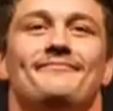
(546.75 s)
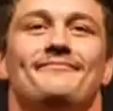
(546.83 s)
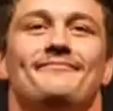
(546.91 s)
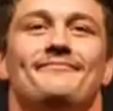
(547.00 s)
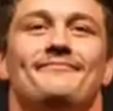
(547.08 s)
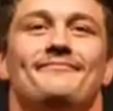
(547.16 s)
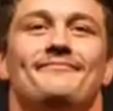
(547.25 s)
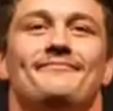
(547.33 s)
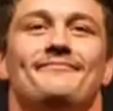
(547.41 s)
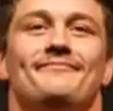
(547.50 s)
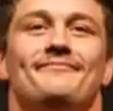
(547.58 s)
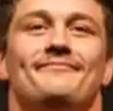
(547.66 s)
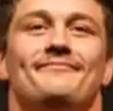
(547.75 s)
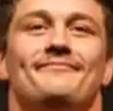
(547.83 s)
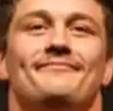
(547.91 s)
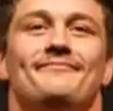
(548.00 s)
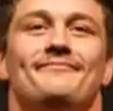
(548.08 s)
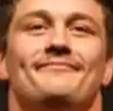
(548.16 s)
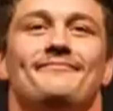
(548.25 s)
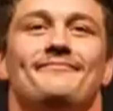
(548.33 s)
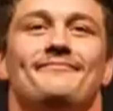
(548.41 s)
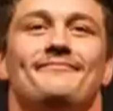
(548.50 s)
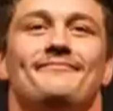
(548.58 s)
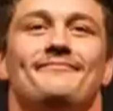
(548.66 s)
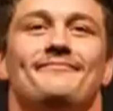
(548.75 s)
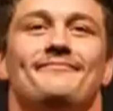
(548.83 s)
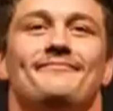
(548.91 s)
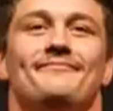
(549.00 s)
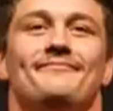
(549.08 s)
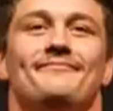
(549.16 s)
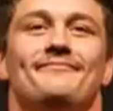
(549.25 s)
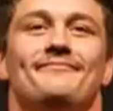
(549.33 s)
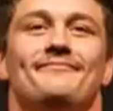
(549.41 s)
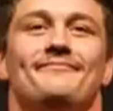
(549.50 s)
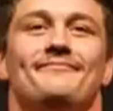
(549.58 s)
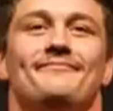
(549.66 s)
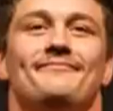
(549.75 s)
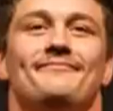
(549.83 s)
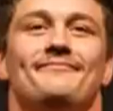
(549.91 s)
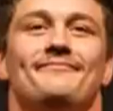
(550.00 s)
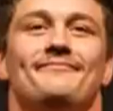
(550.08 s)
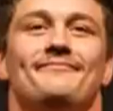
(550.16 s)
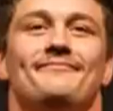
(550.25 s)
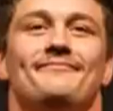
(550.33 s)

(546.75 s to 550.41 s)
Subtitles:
This is a still picture; no speech is visible.